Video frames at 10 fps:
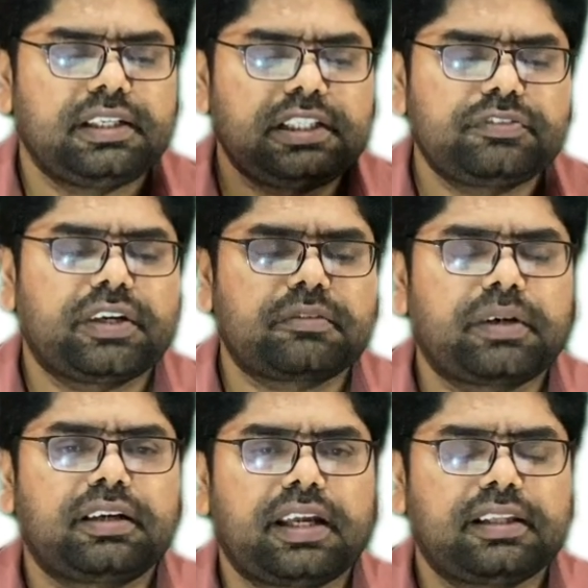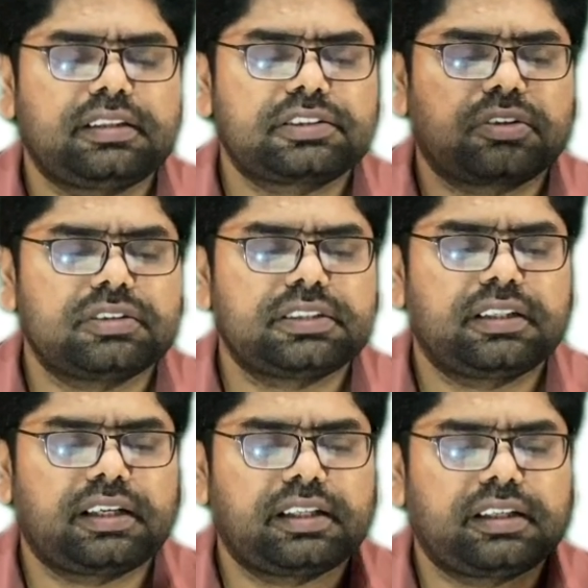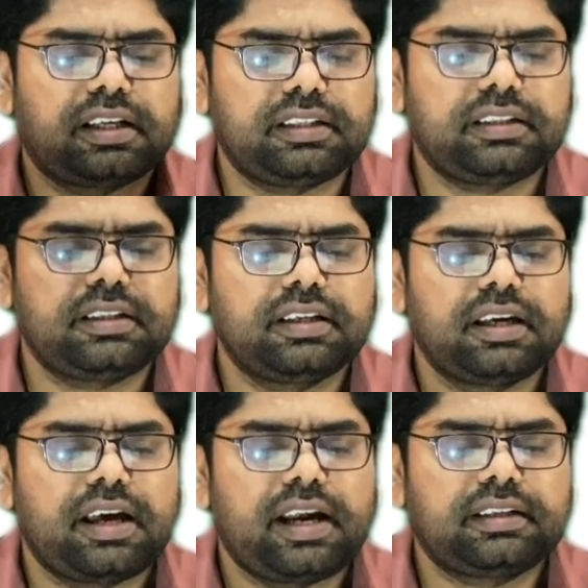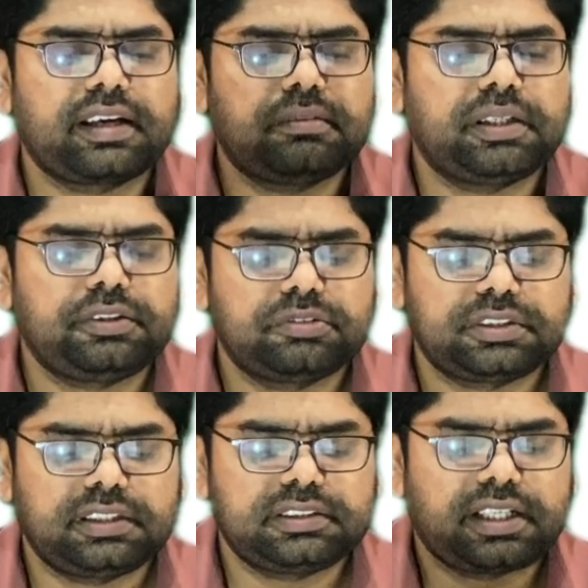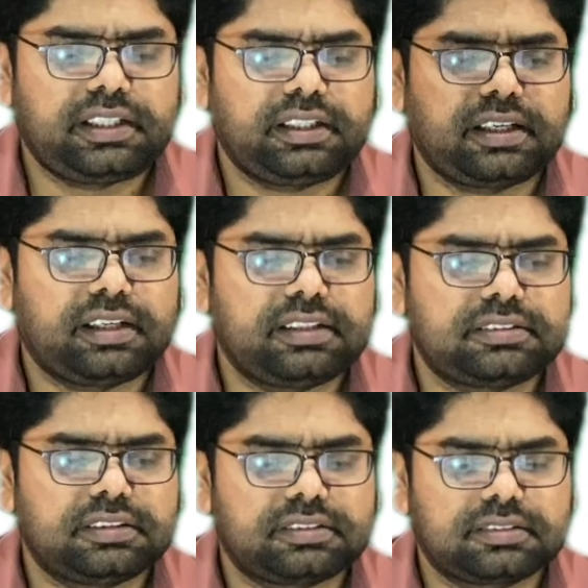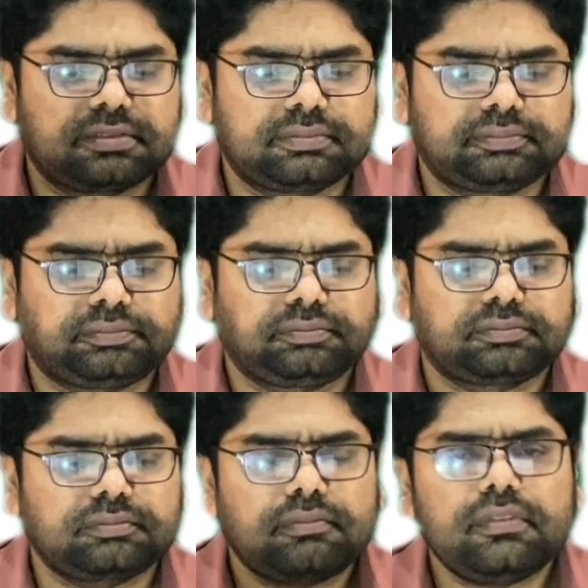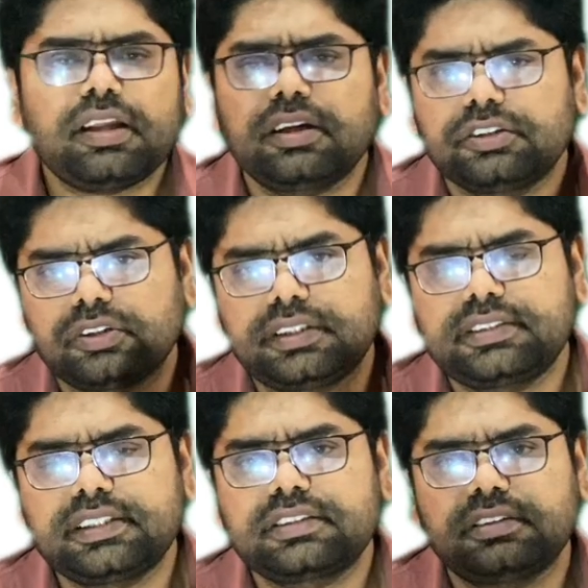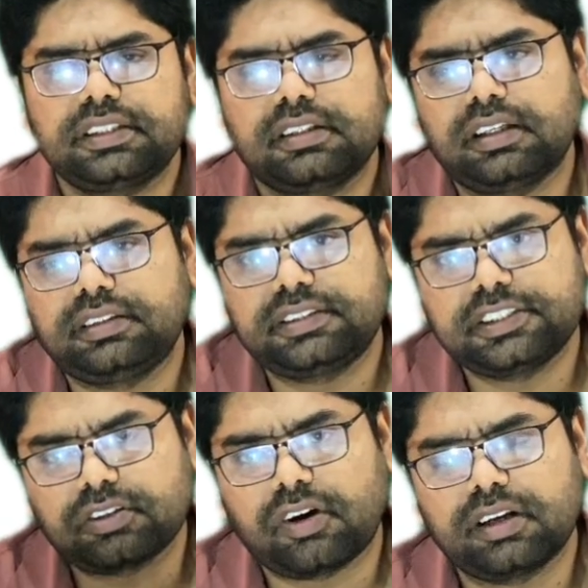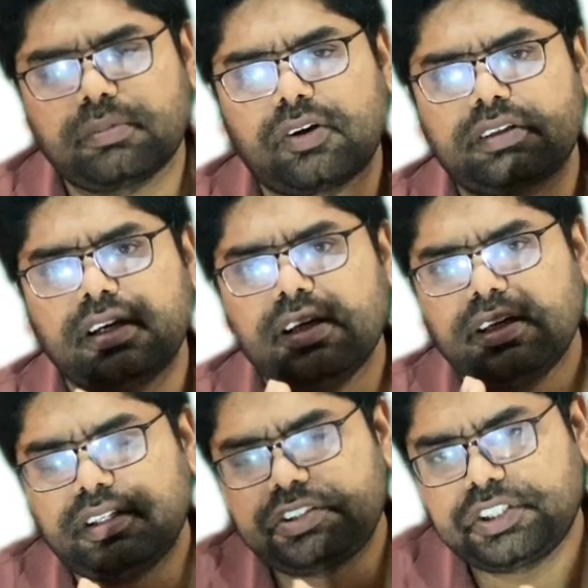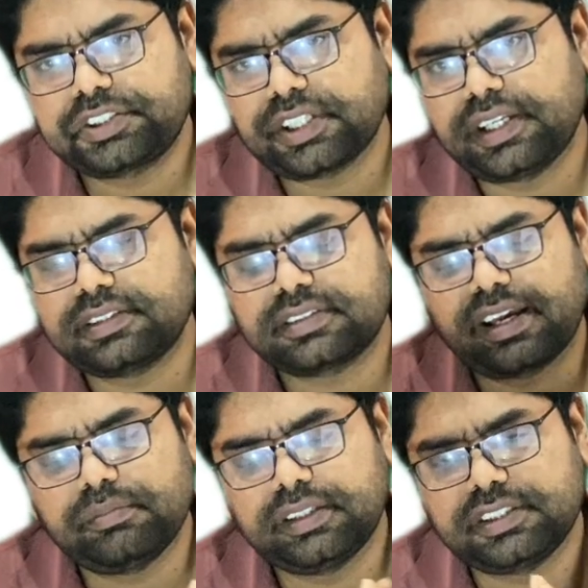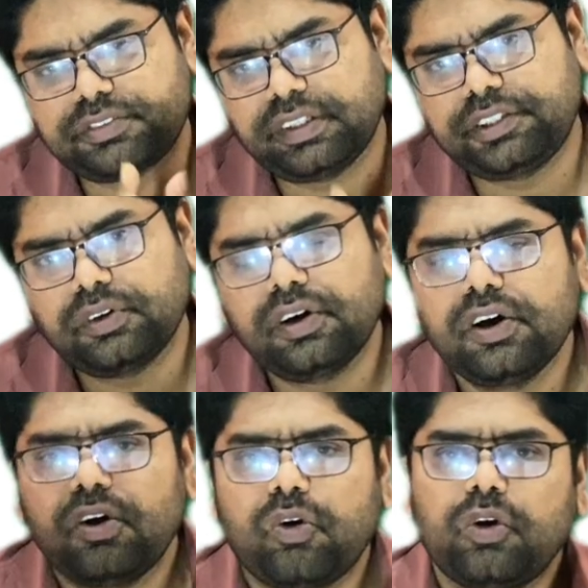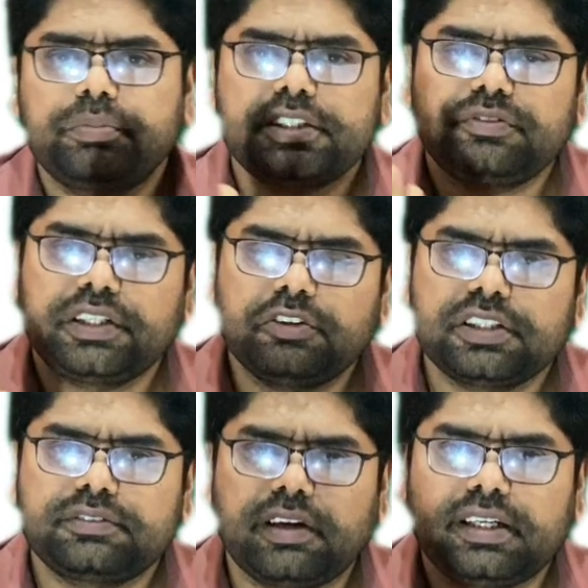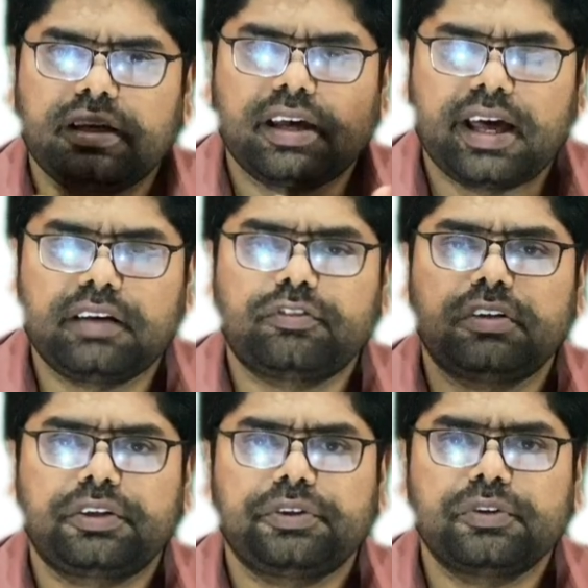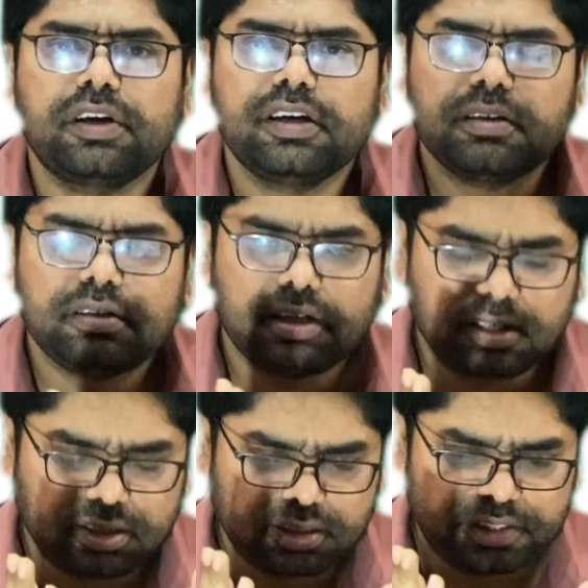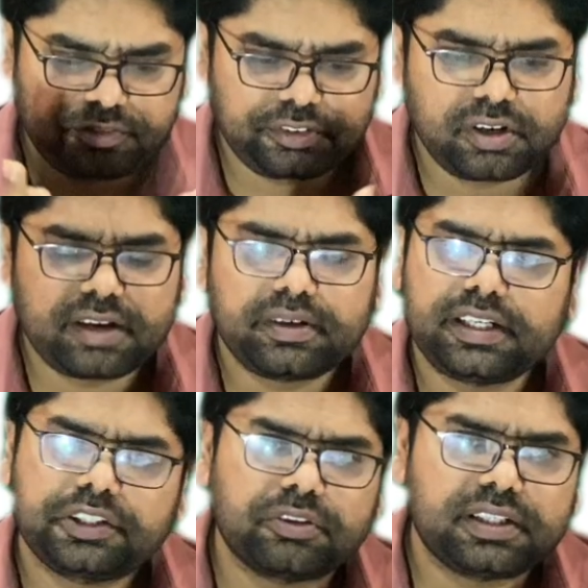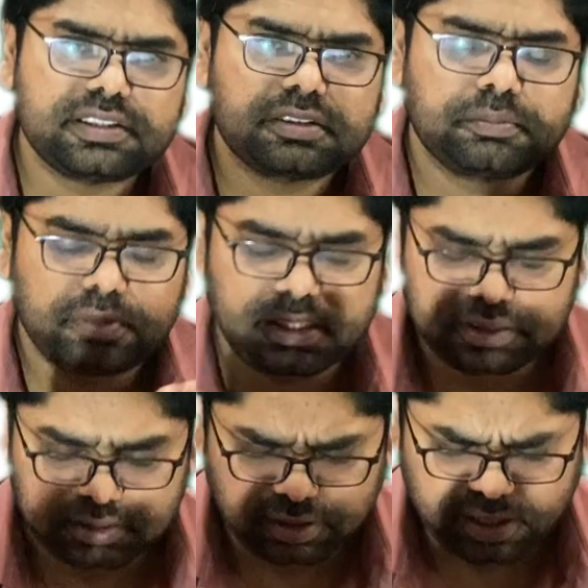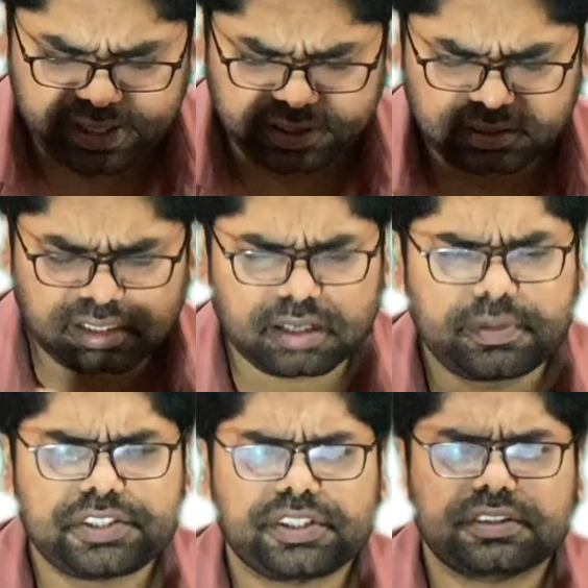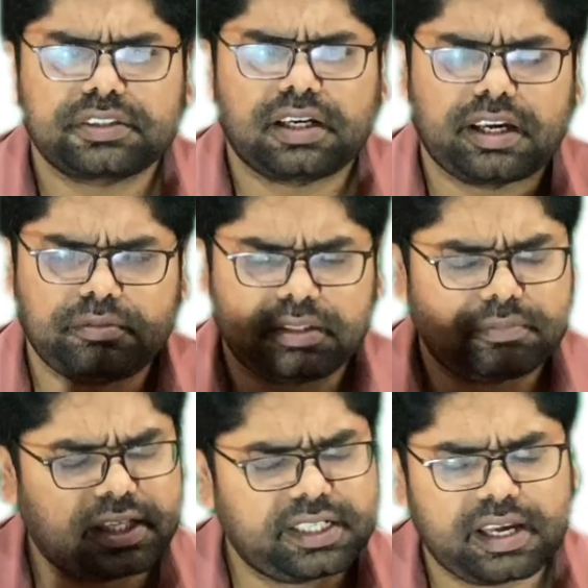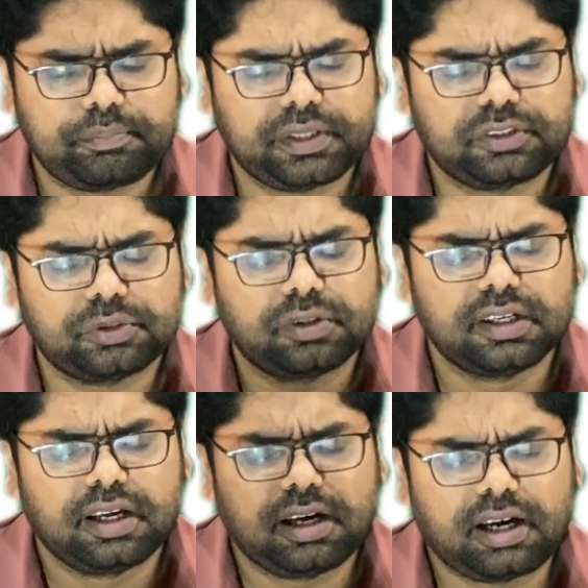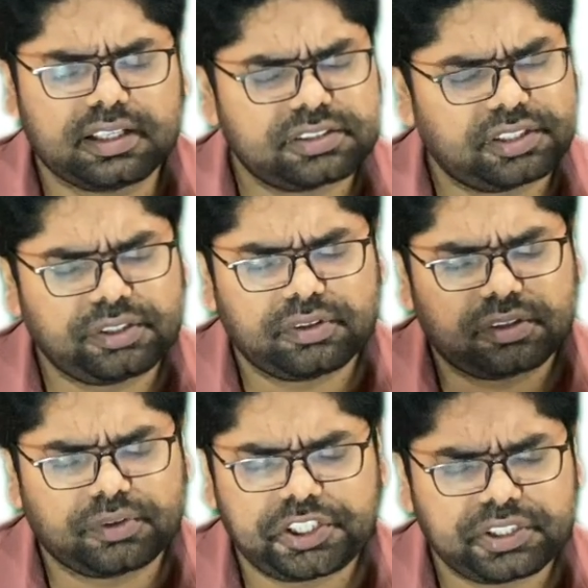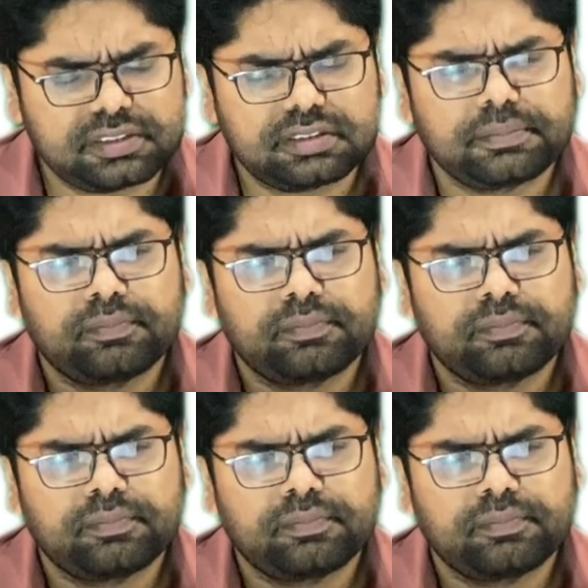Each fragment length is considered an allele and can be used in genetic analysis. So this is all about restriction enzyme in this video. Hope this video is very helpful to you. If you have any queries, please write in the comment section. I will be very happy to answer your questions.